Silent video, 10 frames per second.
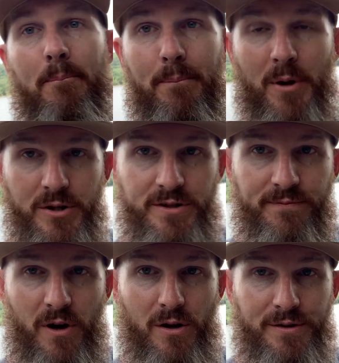Burgess
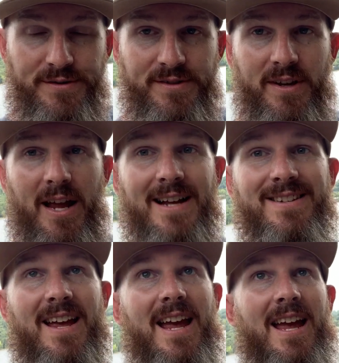Falls
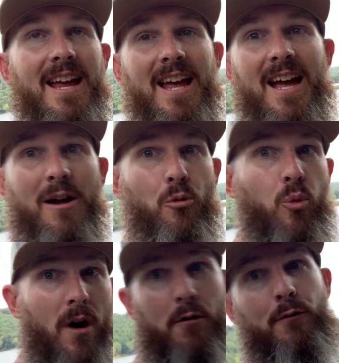has a
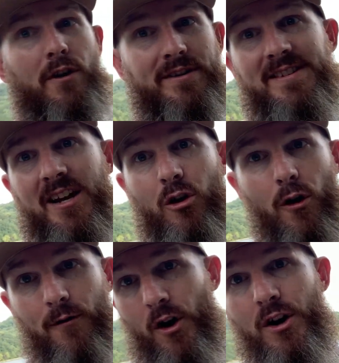waterfall that's like
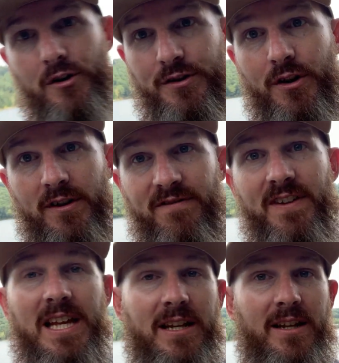over 130
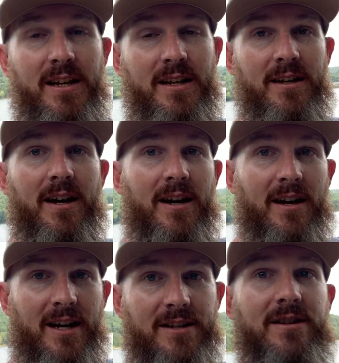feet
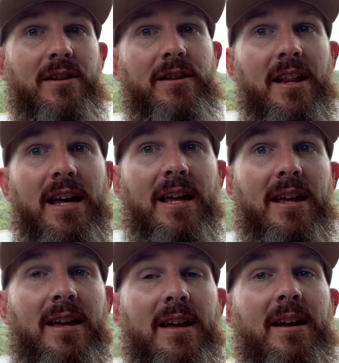into the lake.